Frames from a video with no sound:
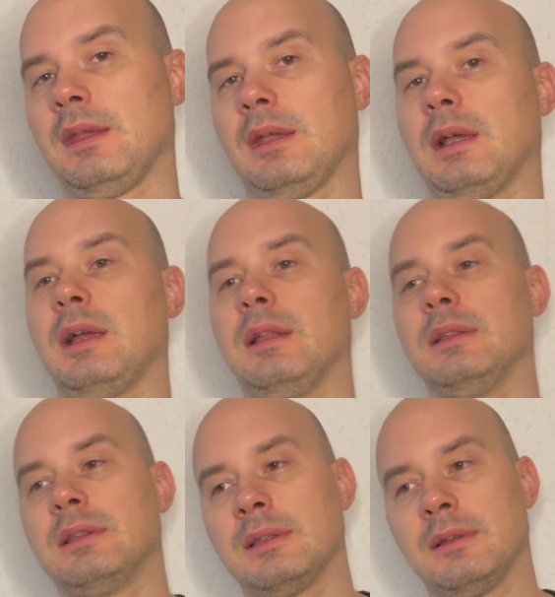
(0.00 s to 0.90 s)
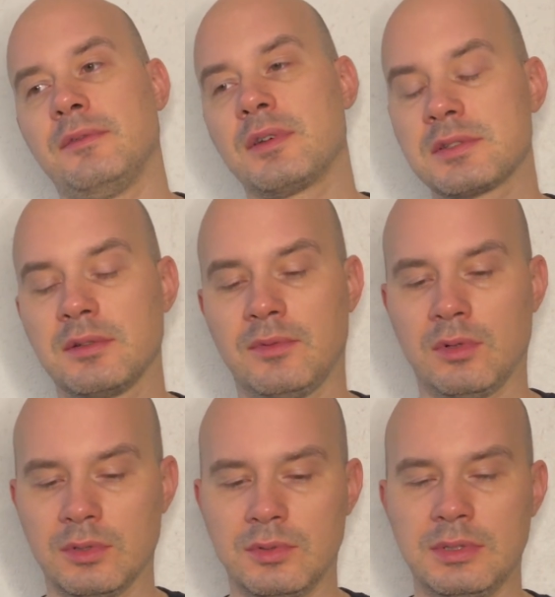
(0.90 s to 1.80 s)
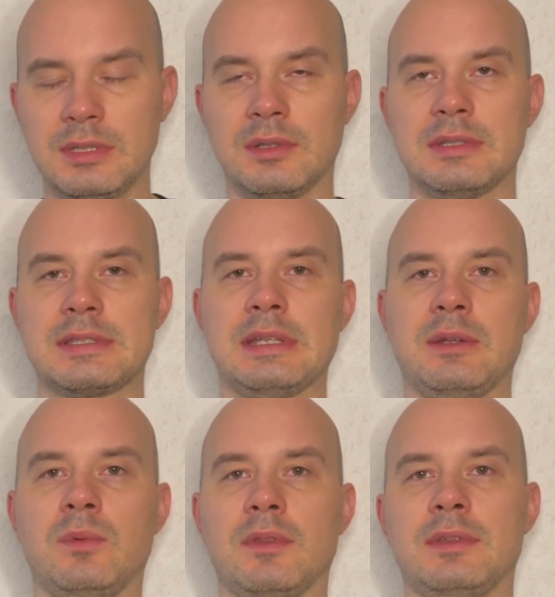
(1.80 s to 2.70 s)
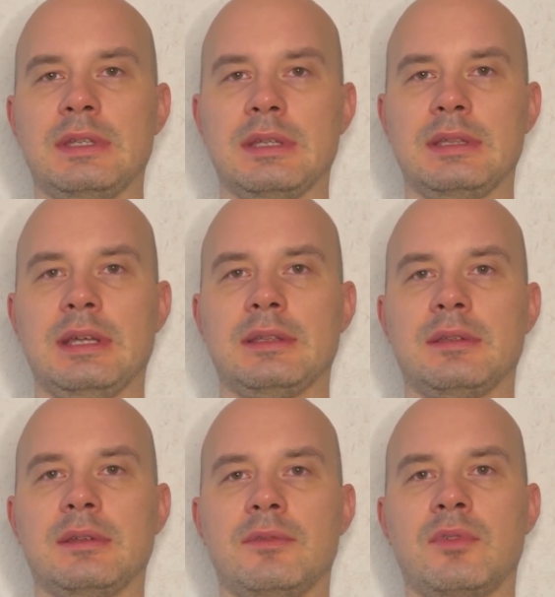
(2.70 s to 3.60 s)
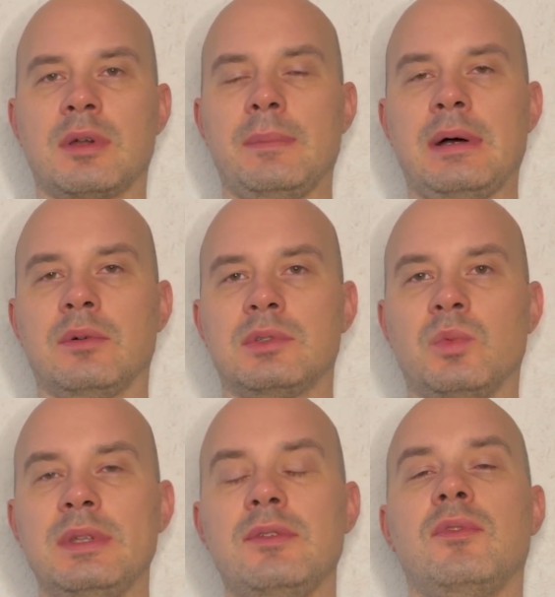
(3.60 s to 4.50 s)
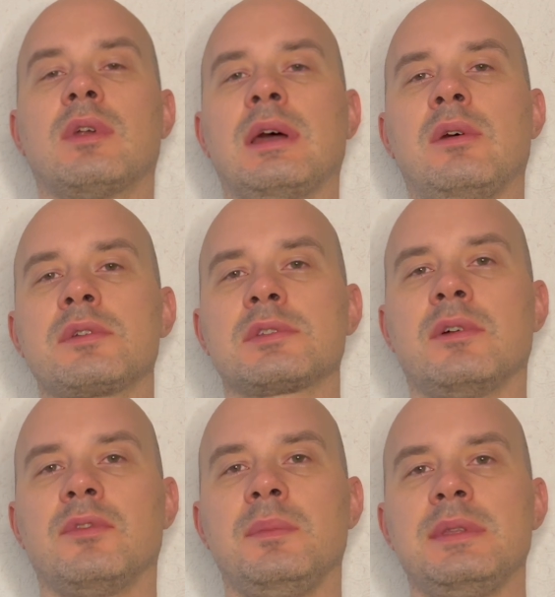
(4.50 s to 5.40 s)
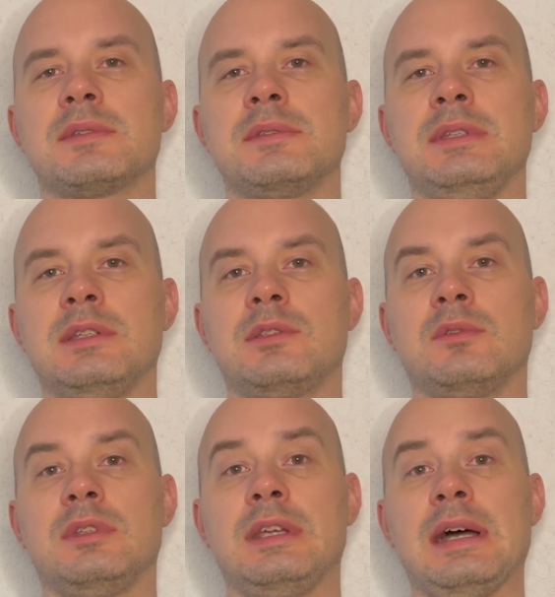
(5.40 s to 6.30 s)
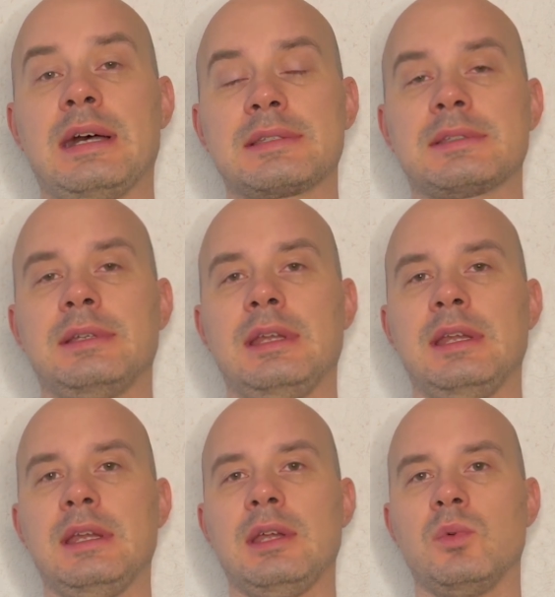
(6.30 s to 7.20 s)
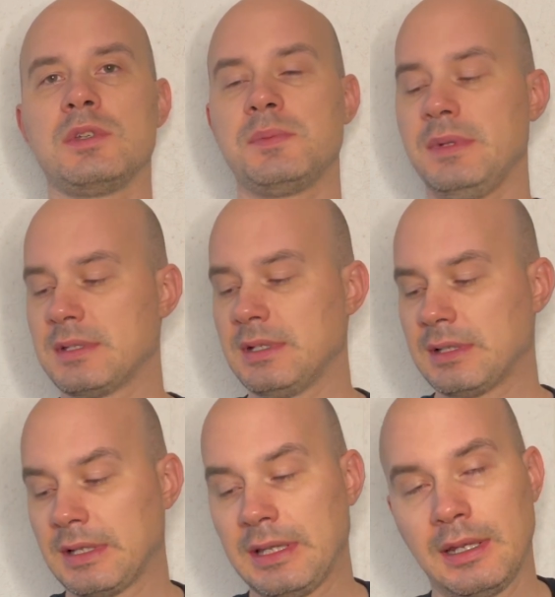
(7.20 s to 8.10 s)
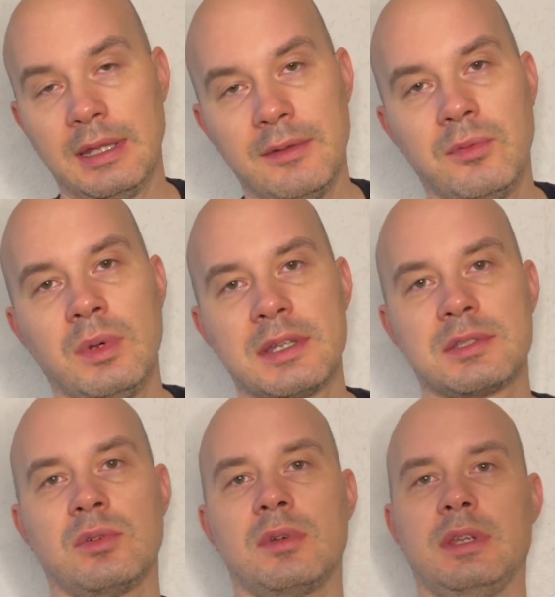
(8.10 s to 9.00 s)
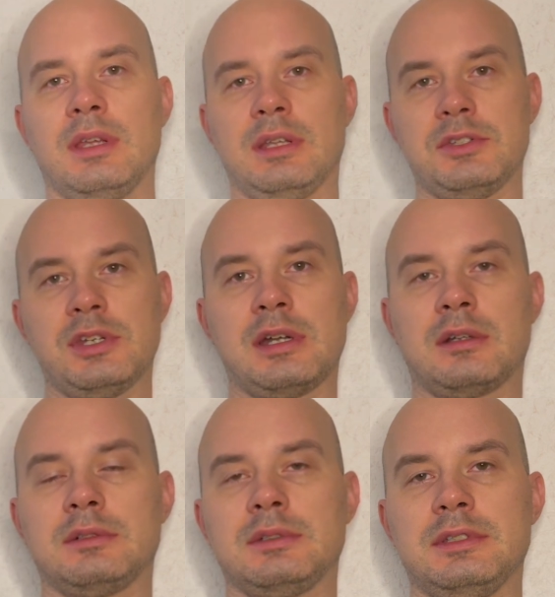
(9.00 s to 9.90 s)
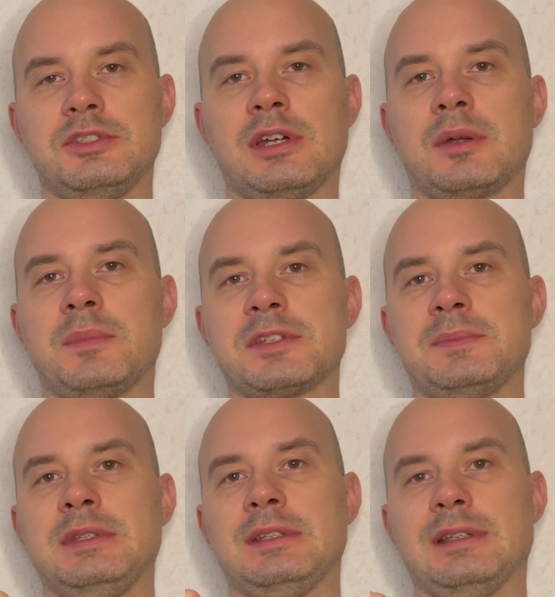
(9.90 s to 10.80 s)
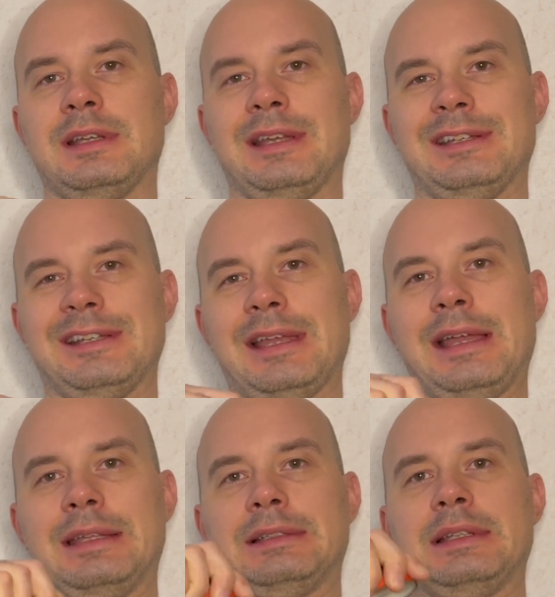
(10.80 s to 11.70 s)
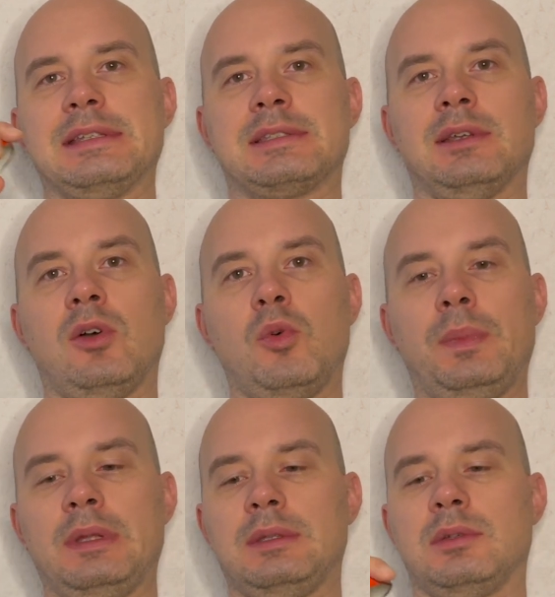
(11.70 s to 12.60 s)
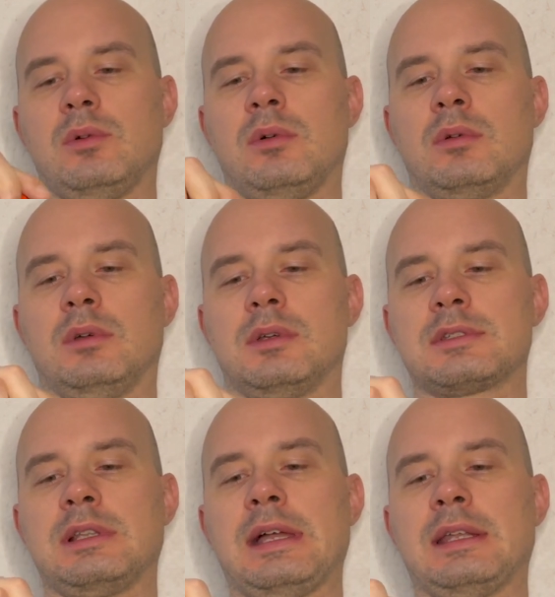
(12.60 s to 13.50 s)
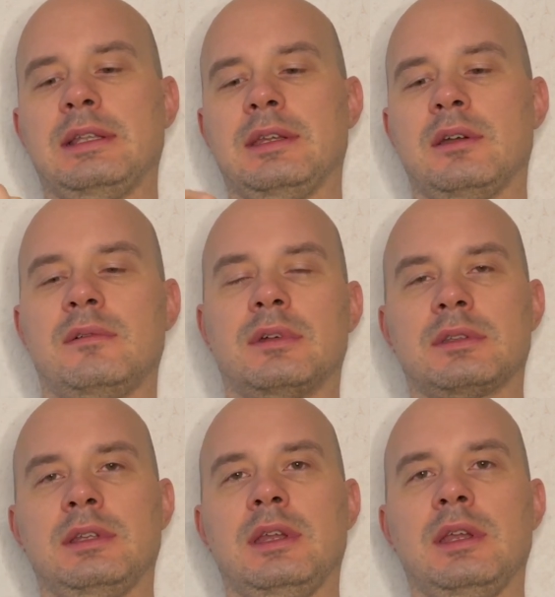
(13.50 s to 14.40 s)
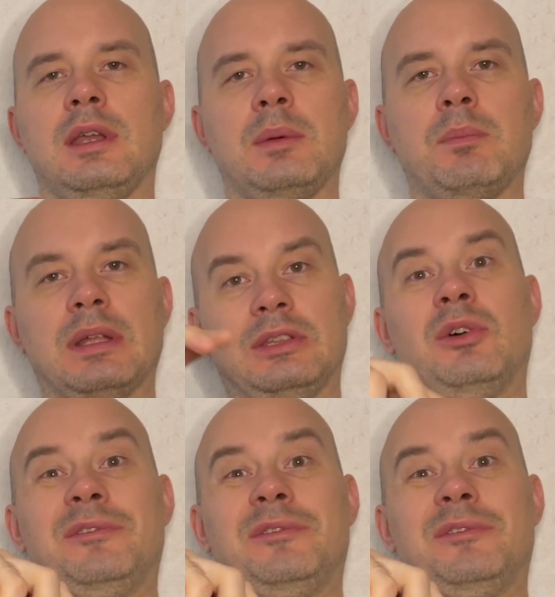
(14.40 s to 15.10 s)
And first of all, you need to understand one thing, that for about 24 hours coffee beans need to degas, which means that, again, if we are storing in a jar, the jar must be at least opened or slightly covered, but not